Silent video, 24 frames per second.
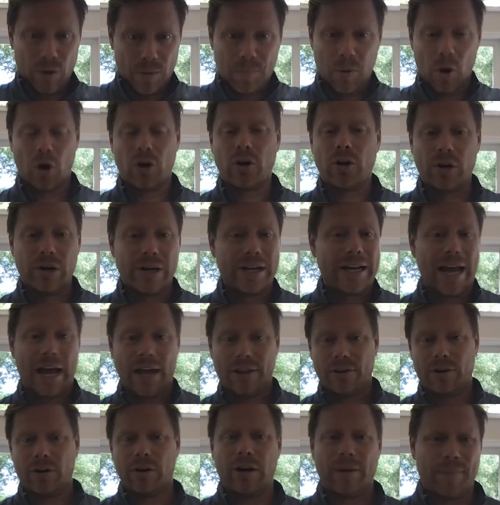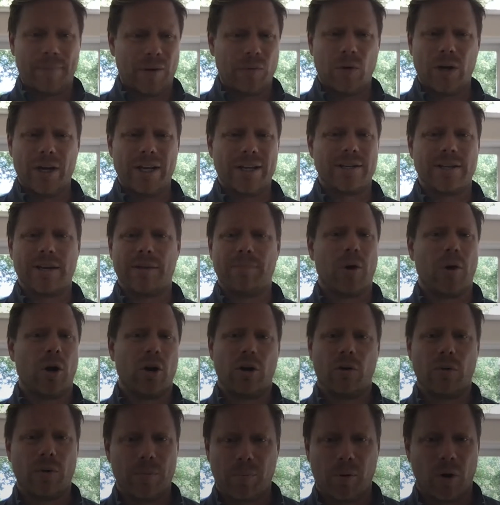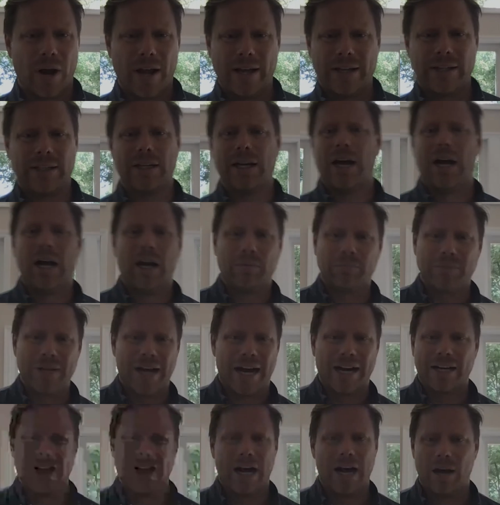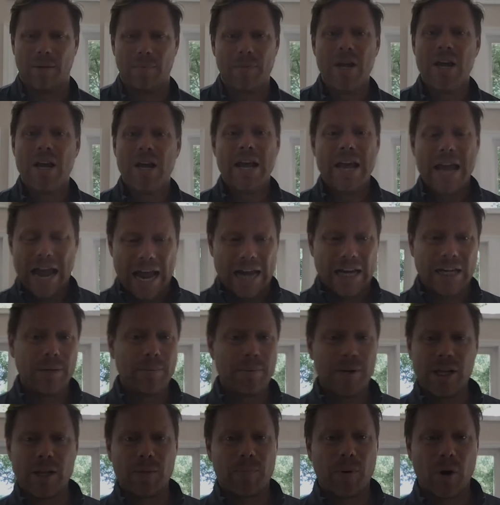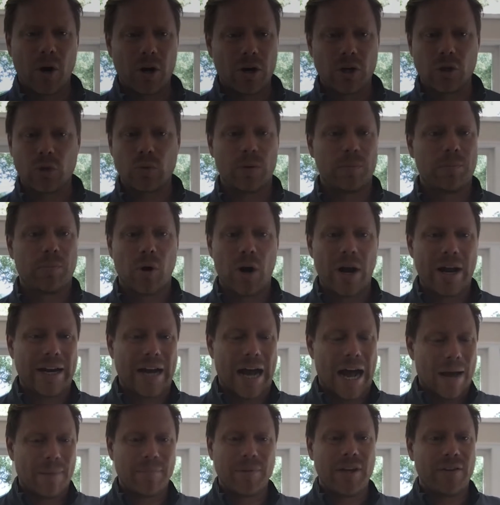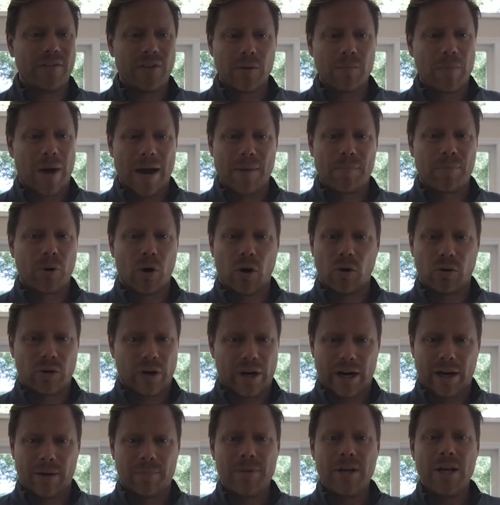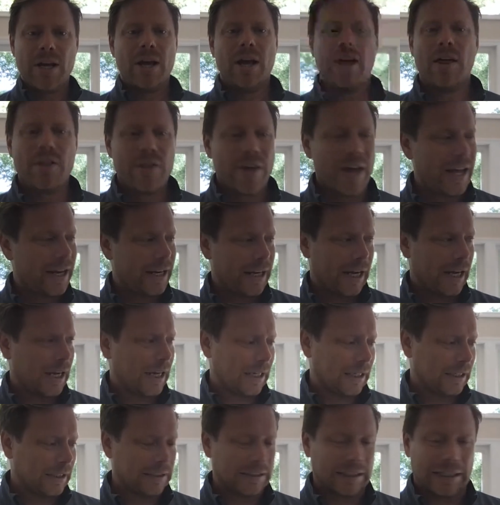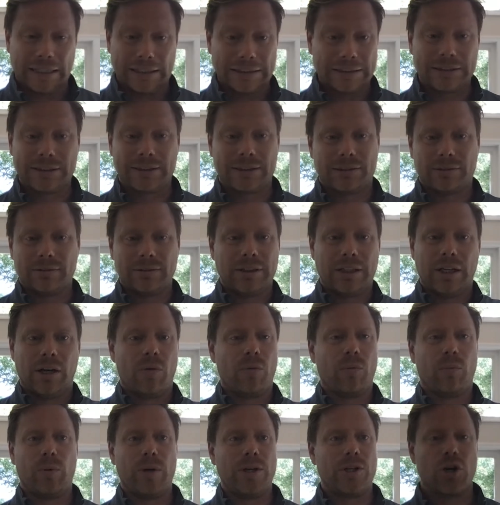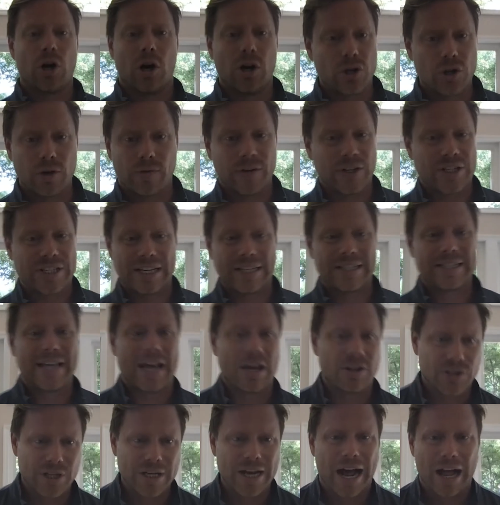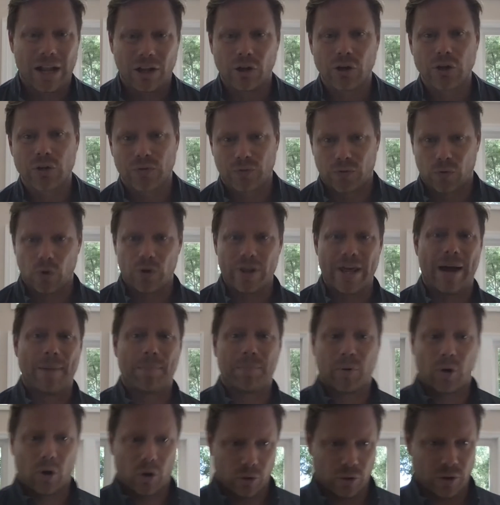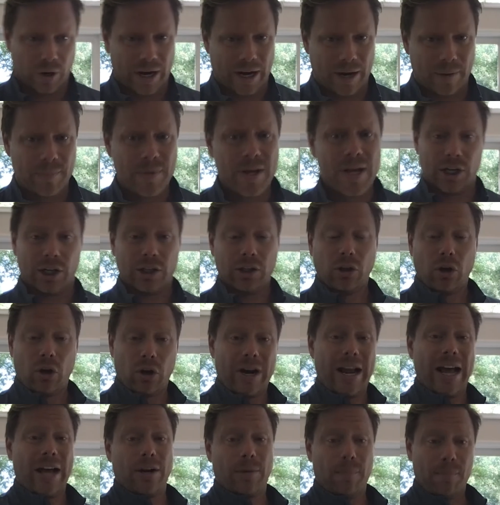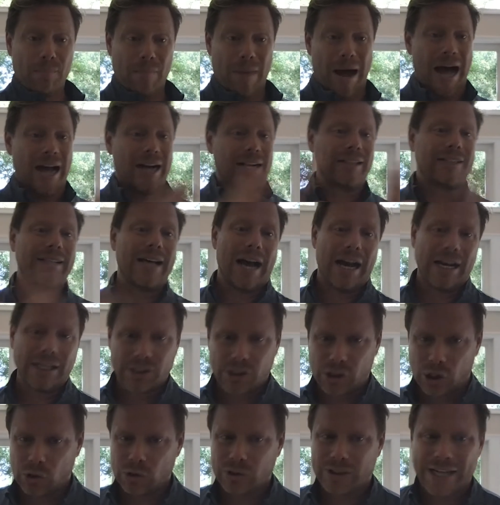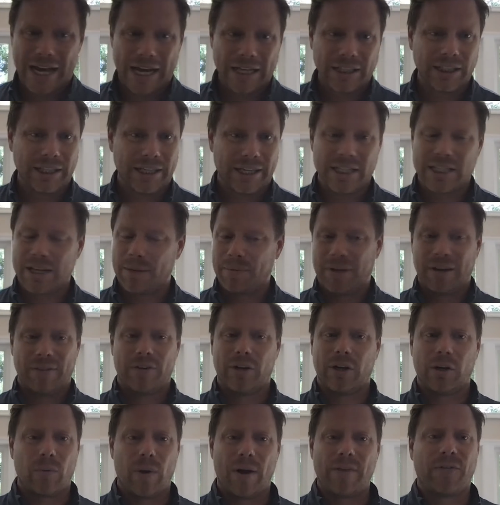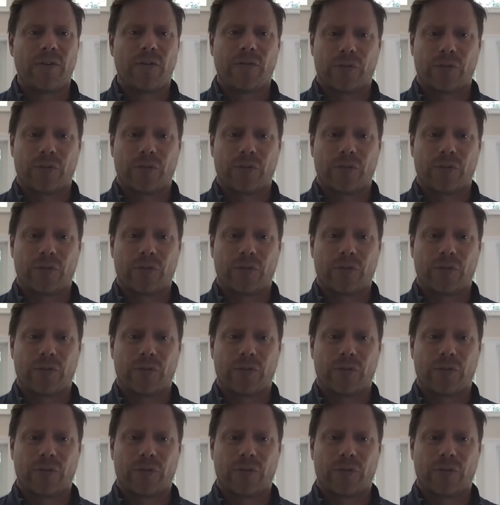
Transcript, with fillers: partner together. I mean, what is it? partner with brent dot com. Um, anybody that partners with Brent, I'm giving you a program that uh, is, you know, we charge over six thousand dollars for that program to learn how to monetize those dead leads. I'm giving it away for